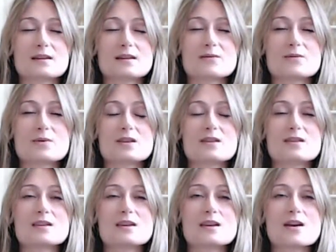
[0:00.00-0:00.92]
And with
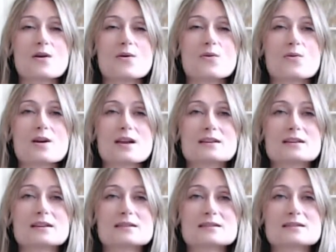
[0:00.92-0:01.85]
the
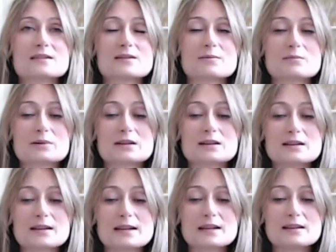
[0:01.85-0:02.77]
awareness
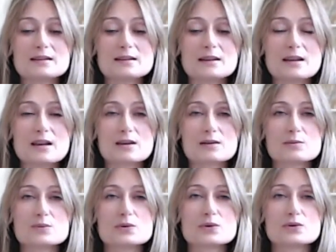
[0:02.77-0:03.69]
completely
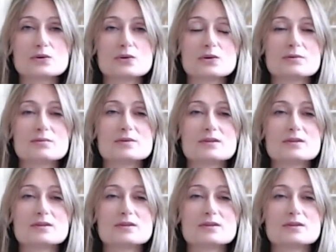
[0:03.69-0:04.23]
absorbed,